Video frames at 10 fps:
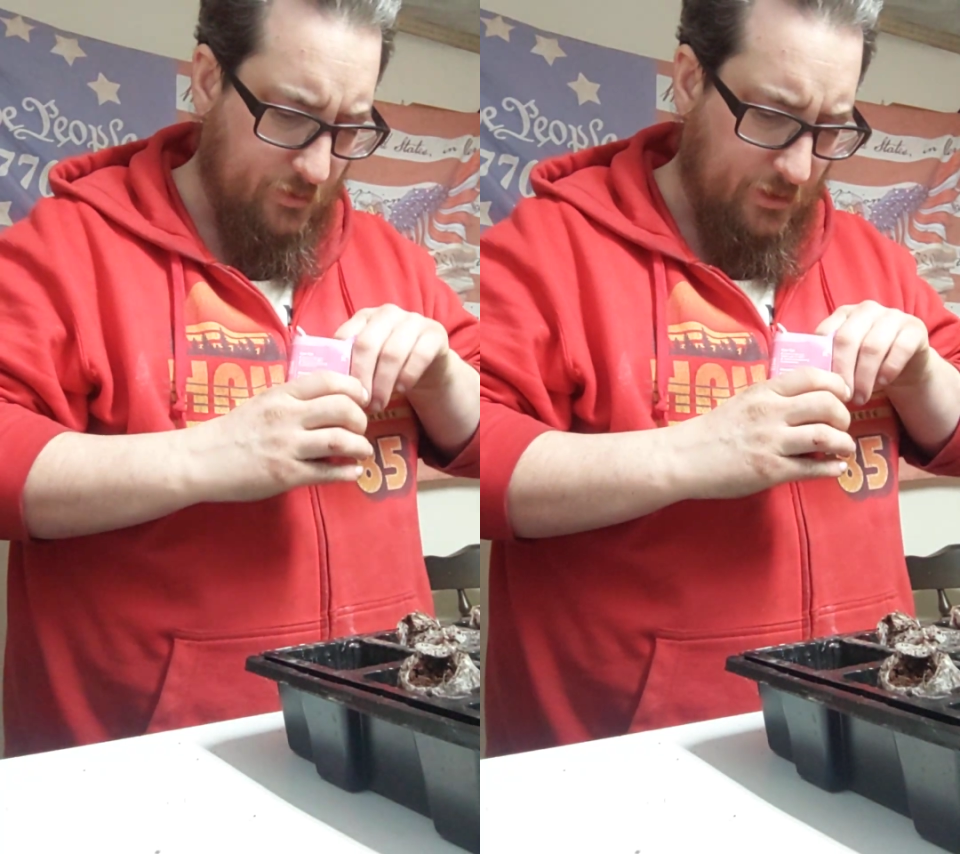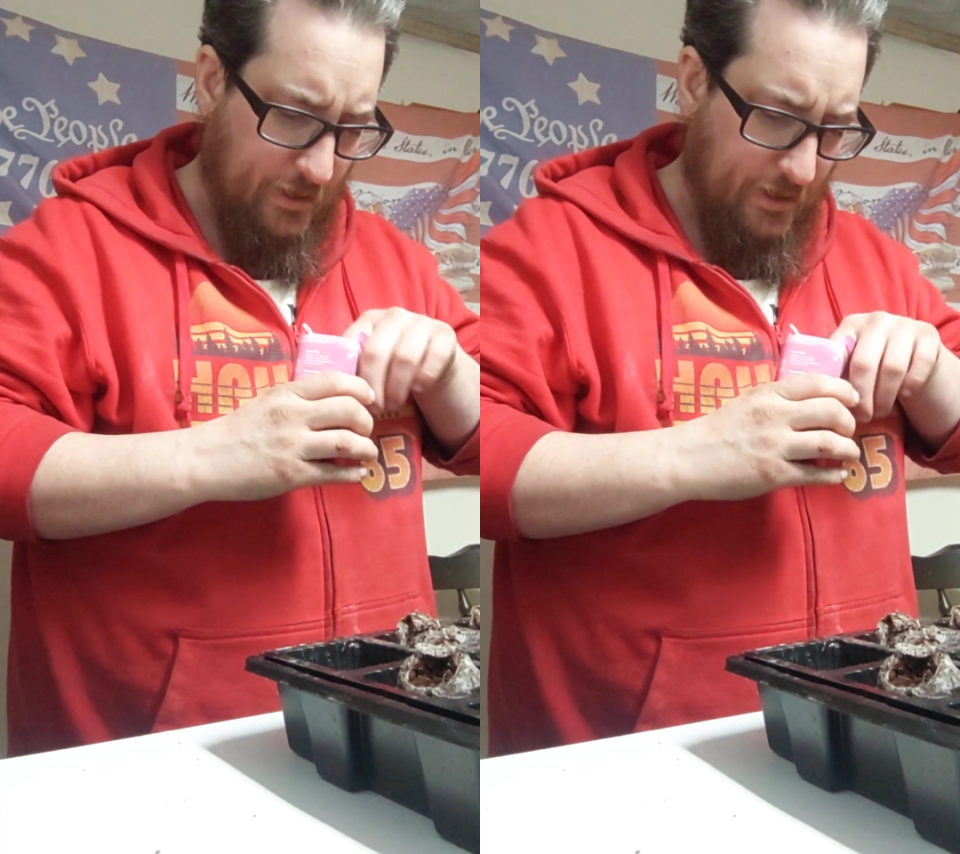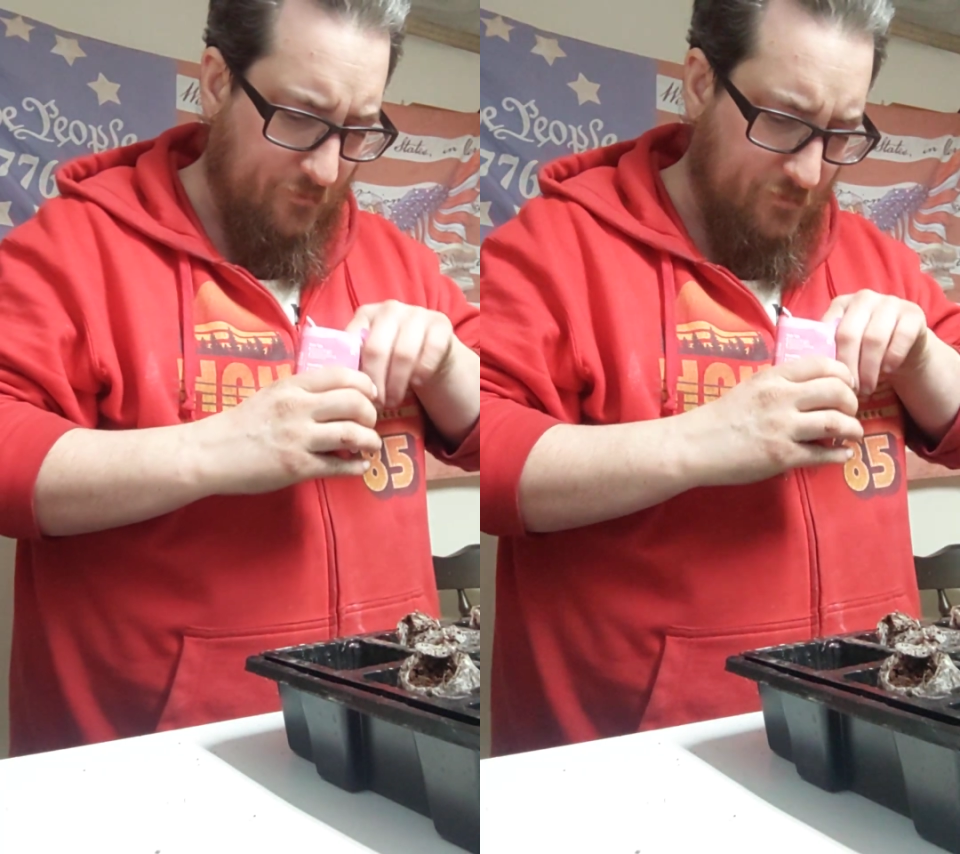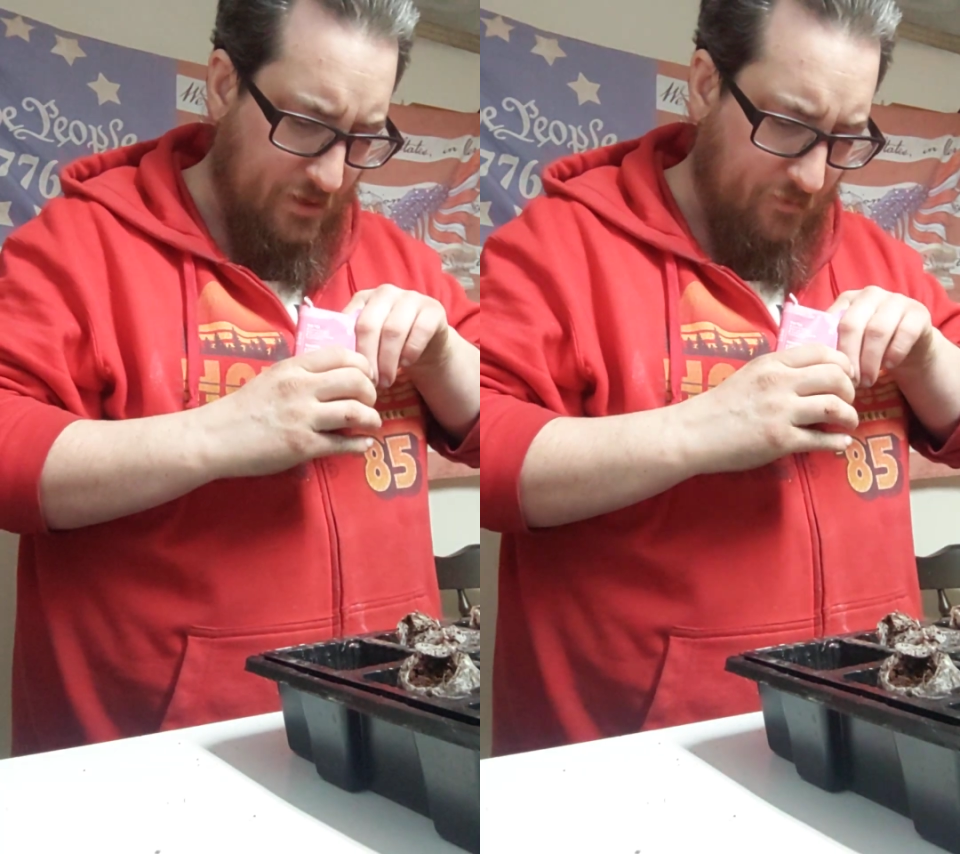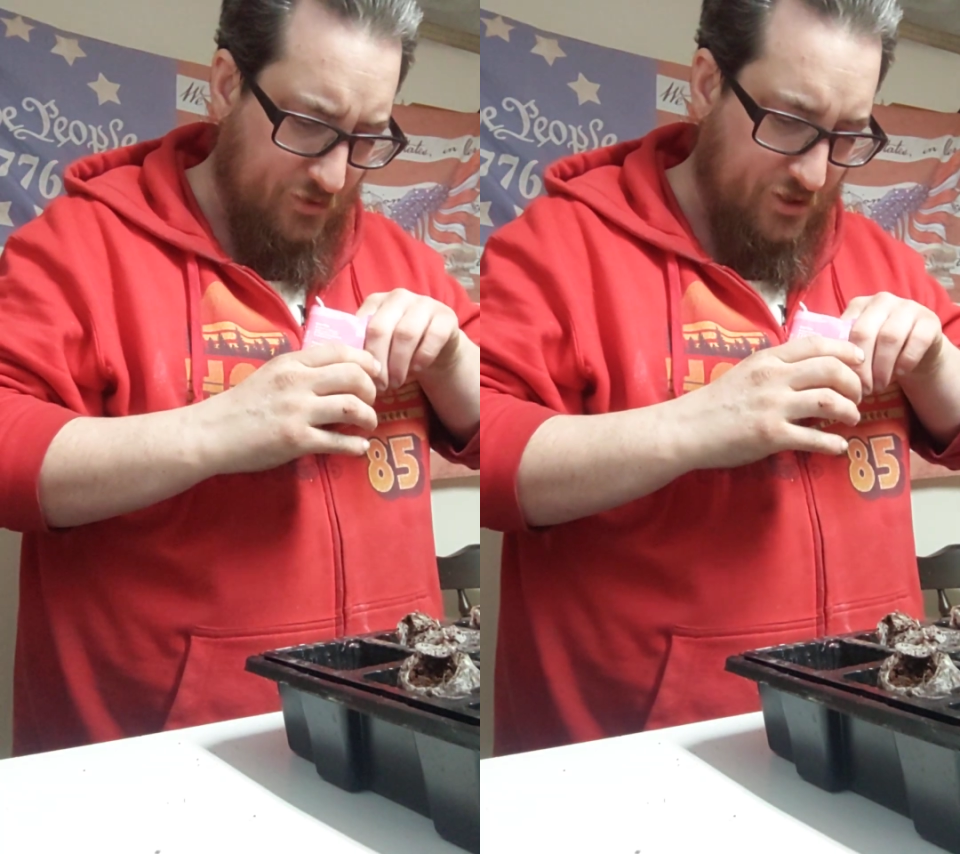I have
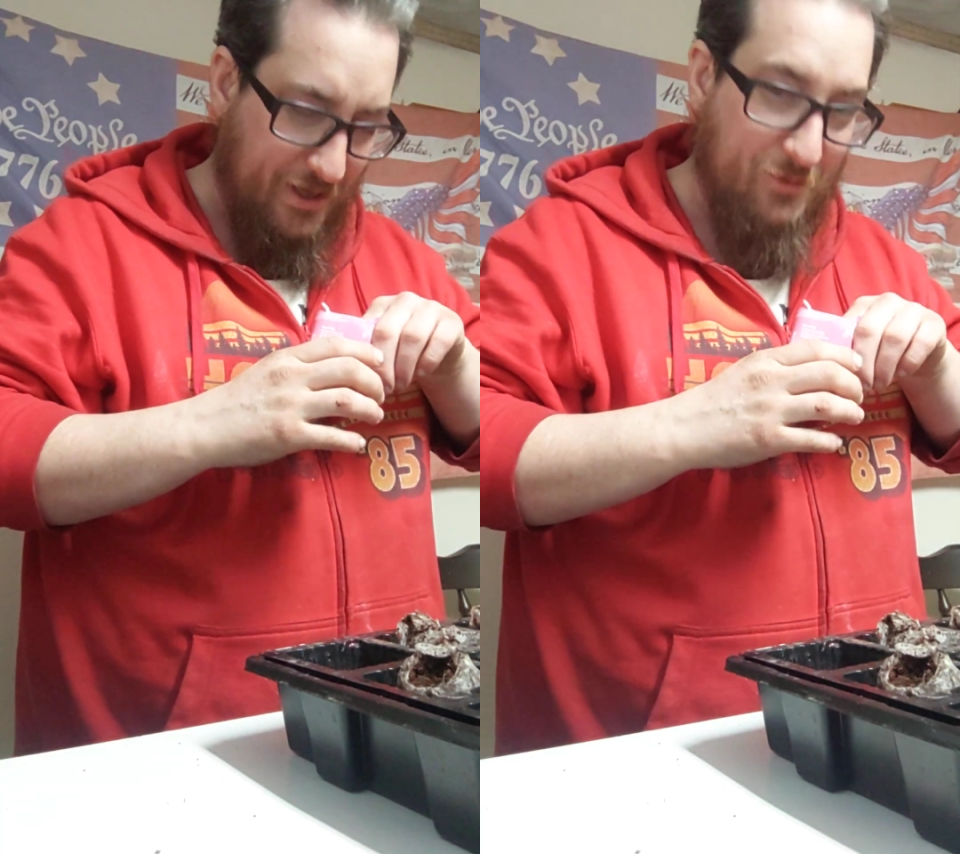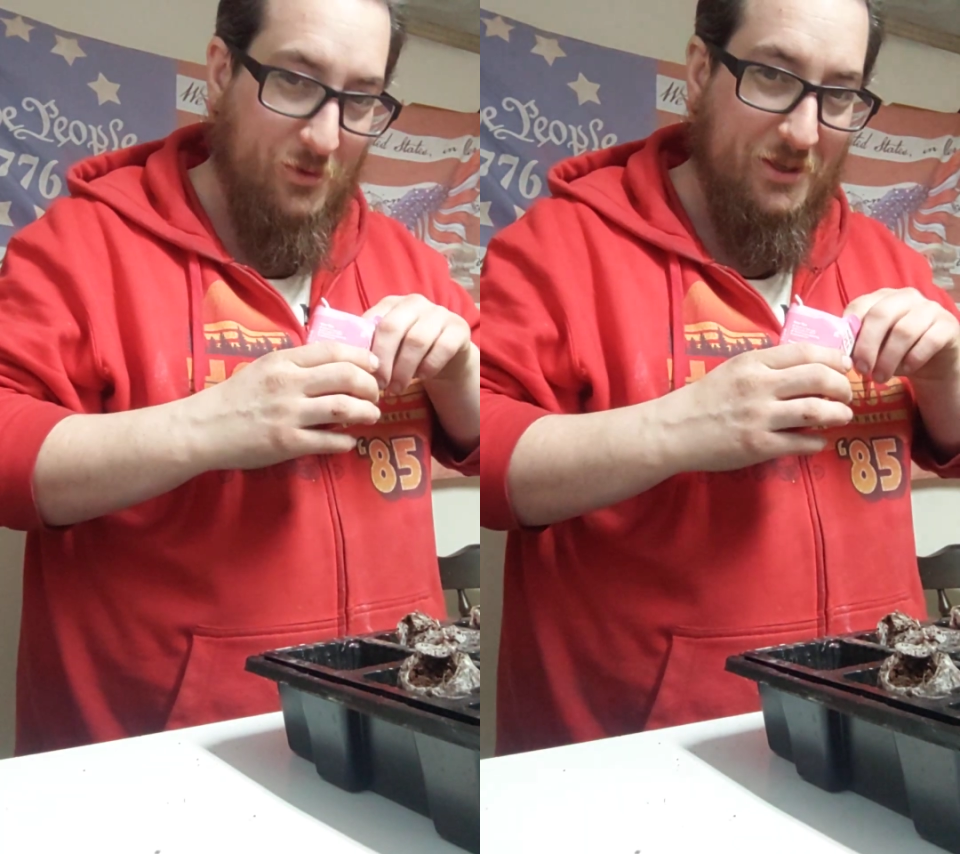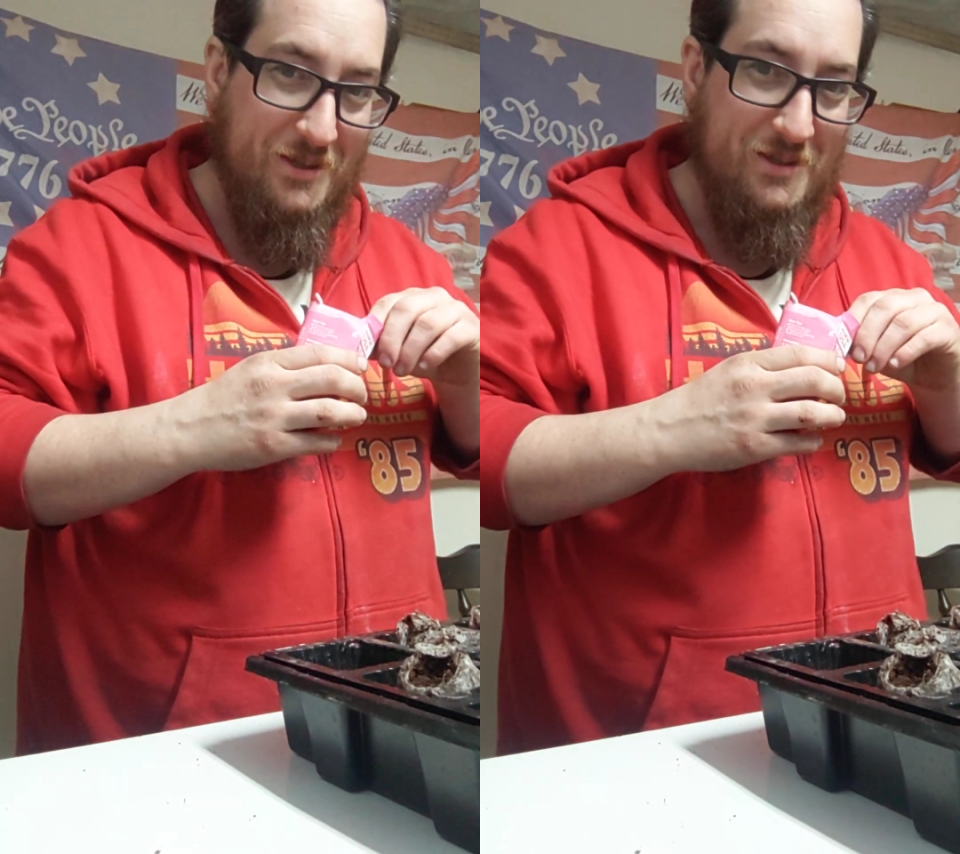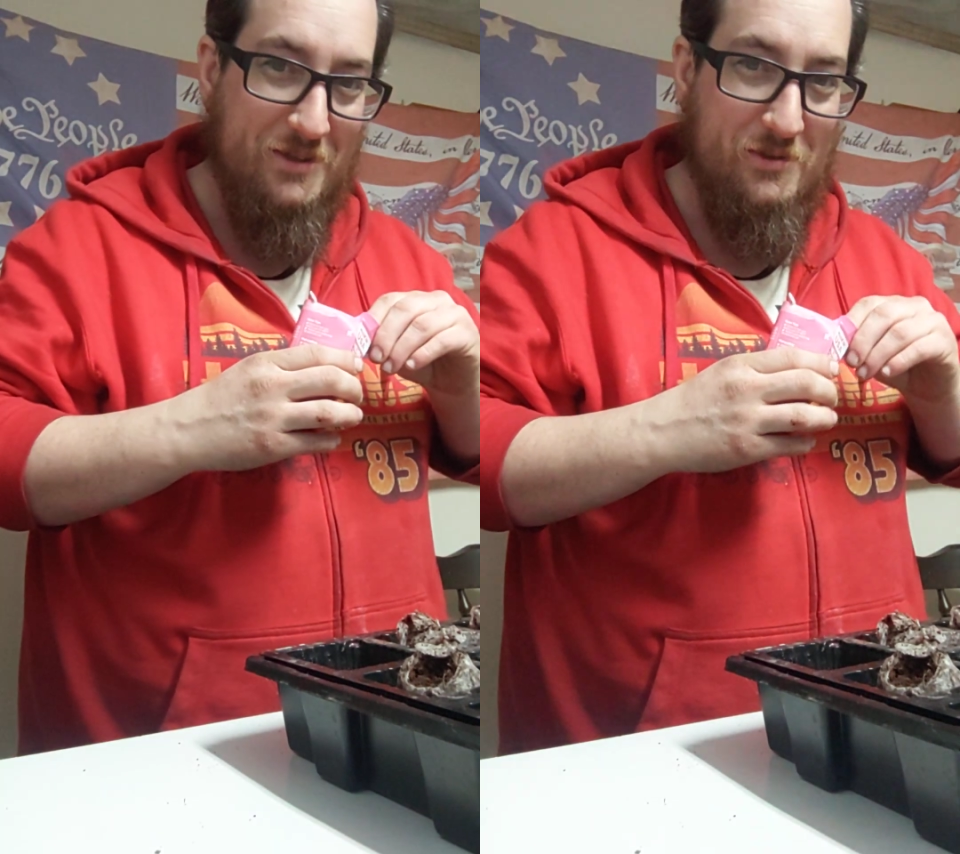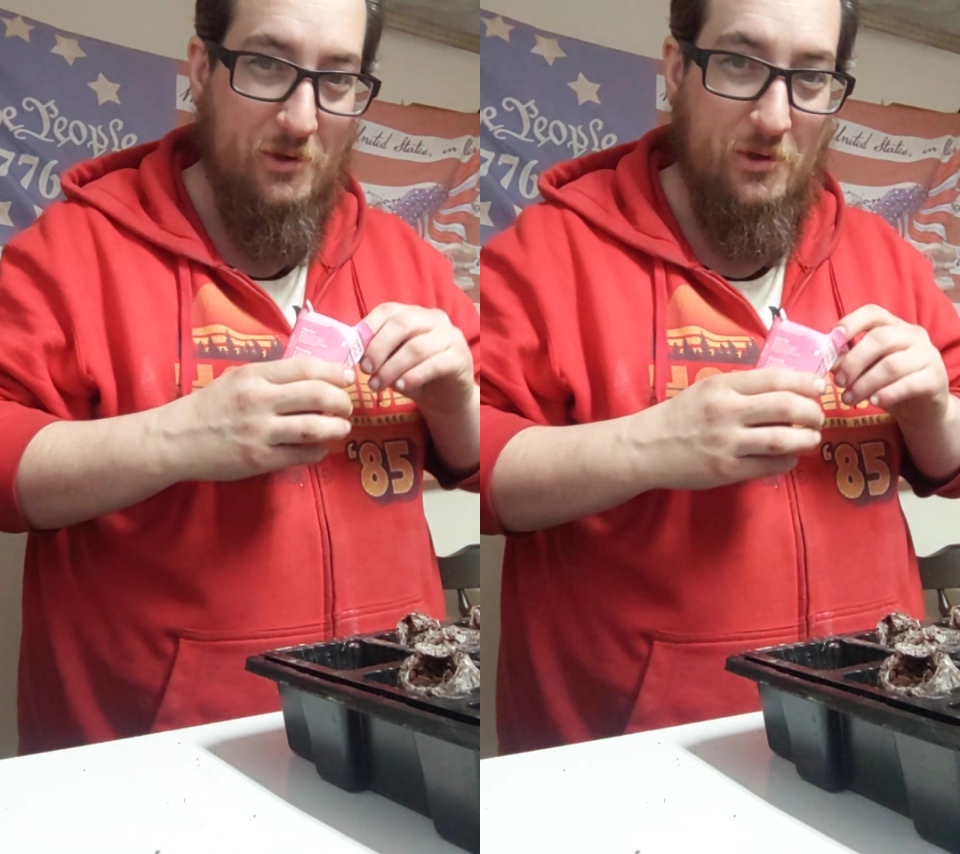never seen what these
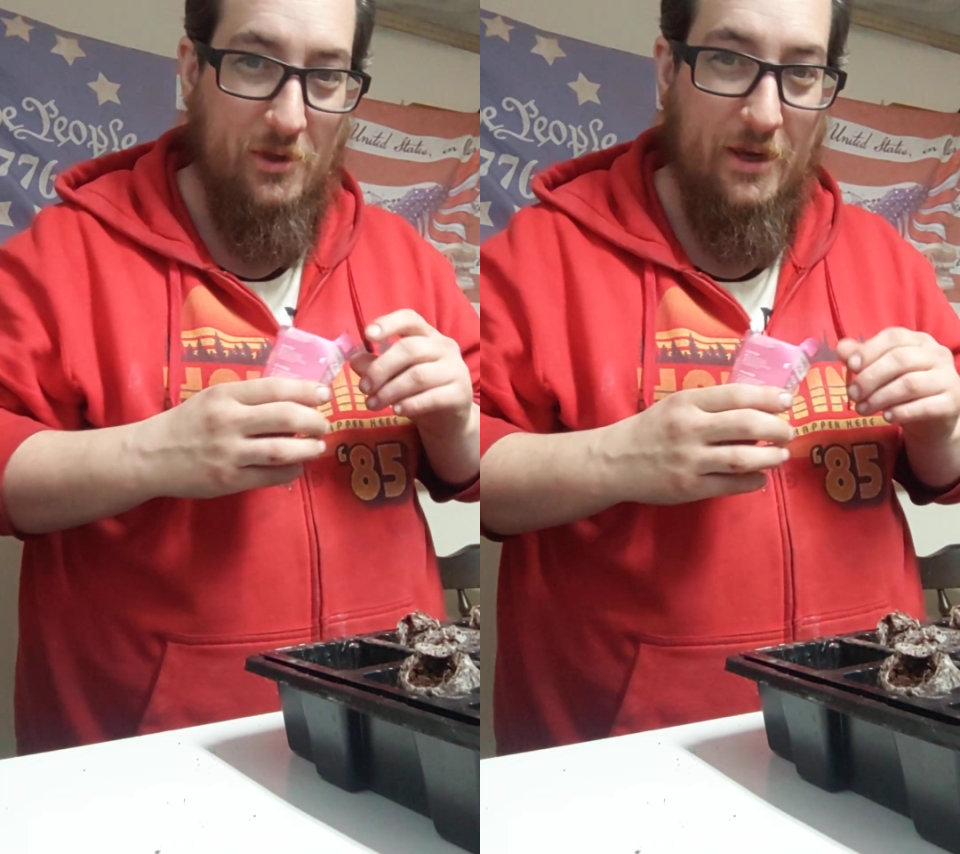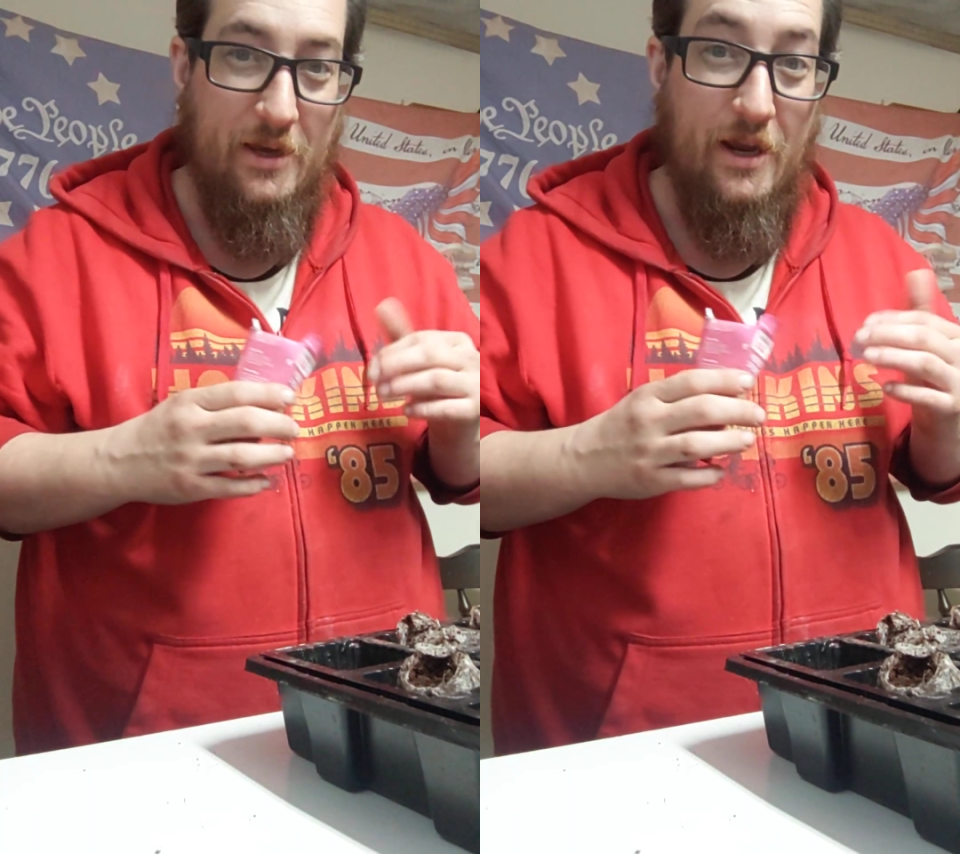things look like.